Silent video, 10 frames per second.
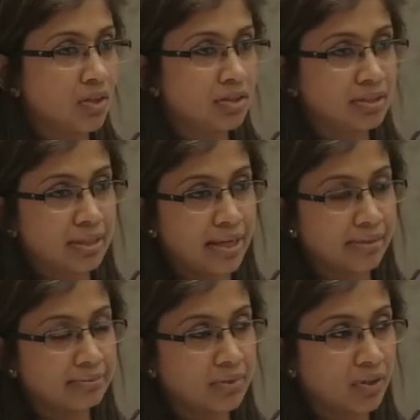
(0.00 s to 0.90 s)
doctor
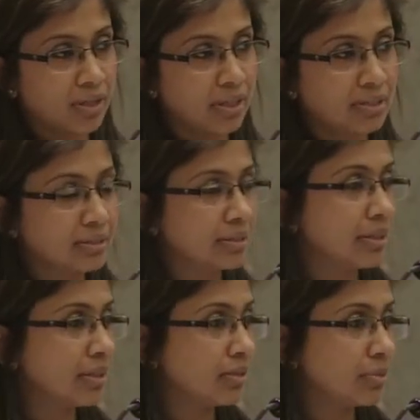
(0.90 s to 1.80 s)
said, okay, this
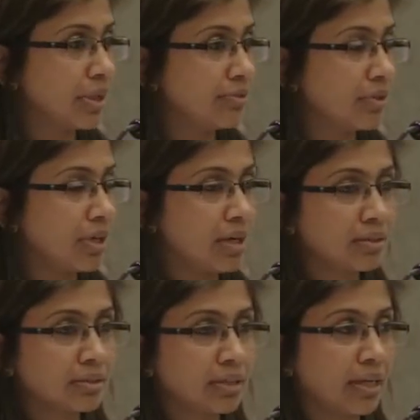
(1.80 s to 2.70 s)
is it, 24
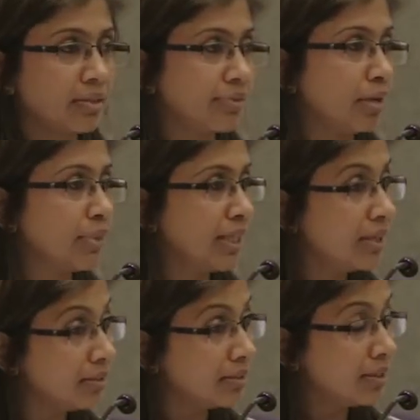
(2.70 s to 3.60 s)
hours, get her
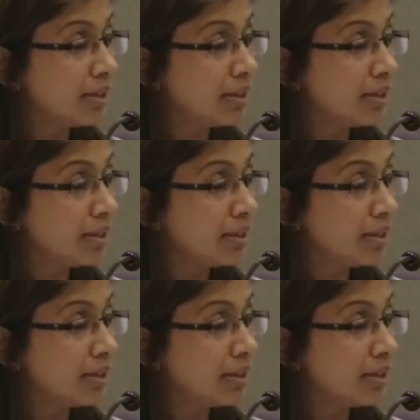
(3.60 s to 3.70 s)
family in.